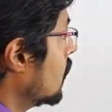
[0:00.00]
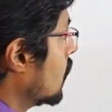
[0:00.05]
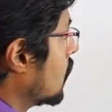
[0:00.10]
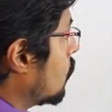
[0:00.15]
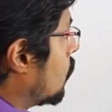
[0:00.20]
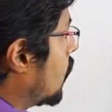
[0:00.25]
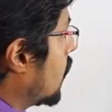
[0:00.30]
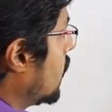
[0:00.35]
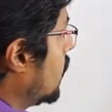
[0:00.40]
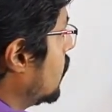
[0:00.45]

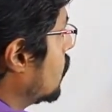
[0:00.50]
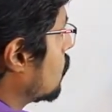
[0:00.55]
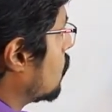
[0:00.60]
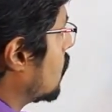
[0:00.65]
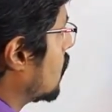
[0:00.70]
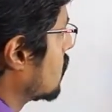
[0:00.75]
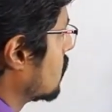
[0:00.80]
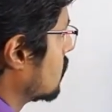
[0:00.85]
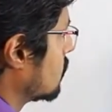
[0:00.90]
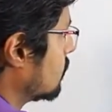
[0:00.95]
1 into
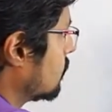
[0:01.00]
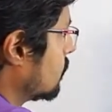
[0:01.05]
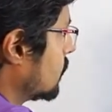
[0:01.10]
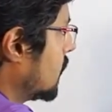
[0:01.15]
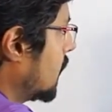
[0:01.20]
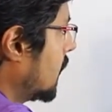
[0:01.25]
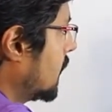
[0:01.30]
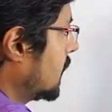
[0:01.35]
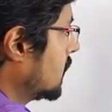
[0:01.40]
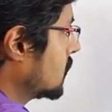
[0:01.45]
1,
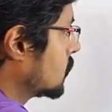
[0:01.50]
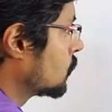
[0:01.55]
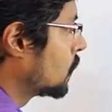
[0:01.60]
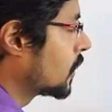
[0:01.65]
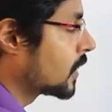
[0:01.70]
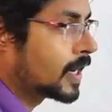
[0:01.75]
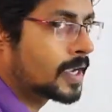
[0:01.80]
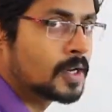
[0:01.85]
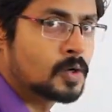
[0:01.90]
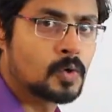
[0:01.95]
that is
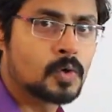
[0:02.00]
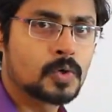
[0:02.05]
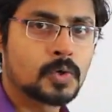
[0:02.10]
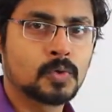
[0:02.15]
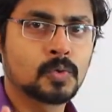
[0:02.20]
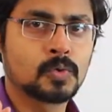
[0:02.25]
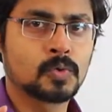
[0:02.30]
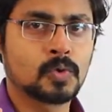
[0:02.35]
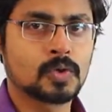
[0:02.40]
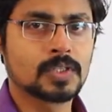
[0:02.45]
1. I know
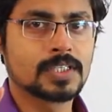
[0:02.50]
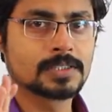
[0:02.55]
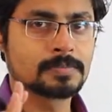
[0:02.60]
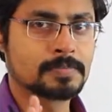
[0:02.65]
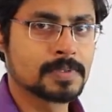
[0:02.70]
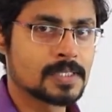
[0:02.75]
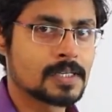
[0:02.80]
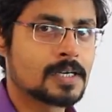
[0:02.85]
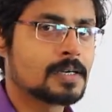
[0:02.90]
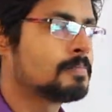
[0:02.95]
you know this
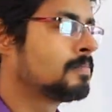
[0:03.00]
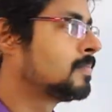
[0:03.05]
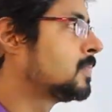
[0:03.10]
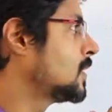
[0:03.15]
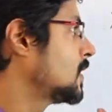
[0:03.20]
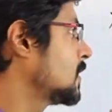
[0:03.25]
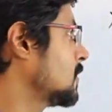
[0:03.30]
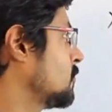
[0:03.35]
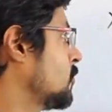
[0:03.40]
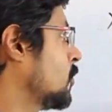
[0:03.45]
method,
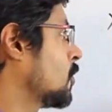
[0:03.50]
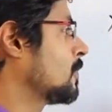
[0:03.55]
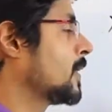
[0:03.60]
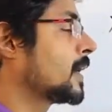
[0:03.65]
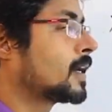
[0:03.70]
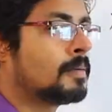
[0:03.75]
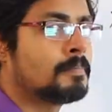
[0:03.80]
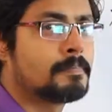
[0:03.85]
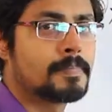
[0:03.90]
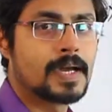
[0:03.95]
but for my
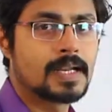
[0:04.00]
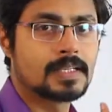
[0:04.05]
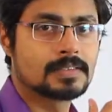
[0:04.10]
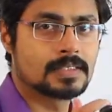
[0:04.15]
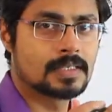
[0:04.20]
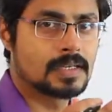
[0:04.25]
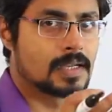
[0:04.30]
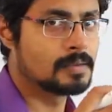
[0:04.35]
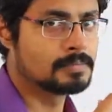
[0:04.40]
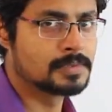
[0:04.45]

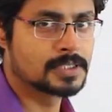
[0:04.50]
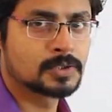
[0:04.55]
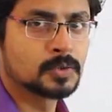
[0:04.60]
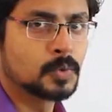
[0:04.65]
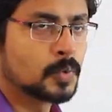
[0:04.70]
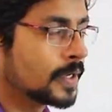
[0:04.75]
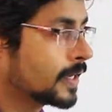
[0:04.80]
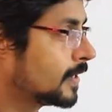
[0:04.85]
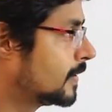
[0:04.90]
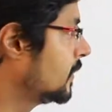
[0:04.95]
comparison, I am just
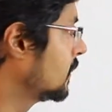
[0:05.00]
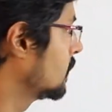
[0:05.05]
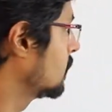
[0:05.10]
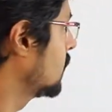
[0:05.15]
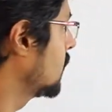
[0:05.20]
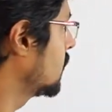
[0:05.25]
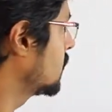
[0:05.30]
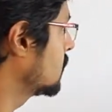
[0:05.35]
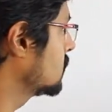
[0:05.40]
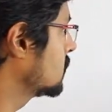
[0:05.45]
doing it here.
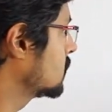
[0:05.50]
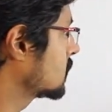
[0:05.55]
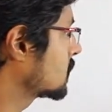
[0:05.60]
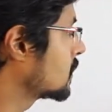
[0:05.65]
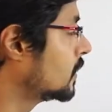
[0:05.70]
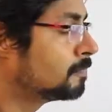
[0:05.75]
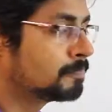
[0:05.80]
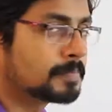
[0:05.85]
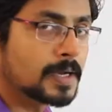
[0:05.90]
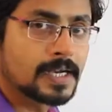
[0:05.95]
Let us
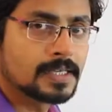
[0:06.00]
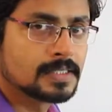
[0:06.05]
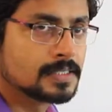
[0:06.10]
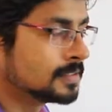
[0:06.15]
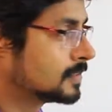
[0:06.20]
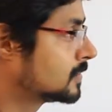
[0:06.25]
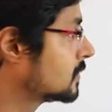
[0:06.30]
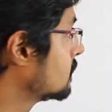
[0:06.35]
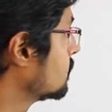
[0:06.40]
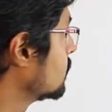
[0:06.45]
complete
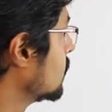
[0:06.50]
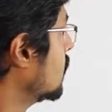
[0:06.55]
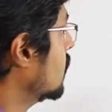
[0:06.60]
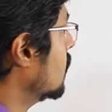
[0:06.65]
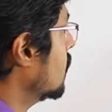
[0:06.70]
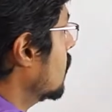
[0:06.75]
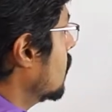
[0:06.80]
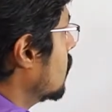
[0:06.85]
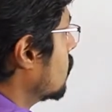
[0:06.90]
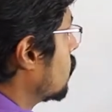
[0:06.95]
this.
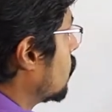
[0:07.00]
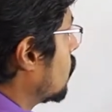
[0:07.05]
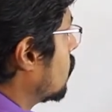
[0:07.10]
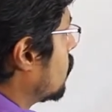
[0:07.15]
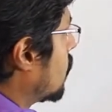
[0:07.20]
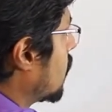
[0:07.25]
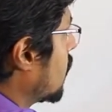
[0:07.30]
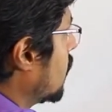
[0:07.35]
For 1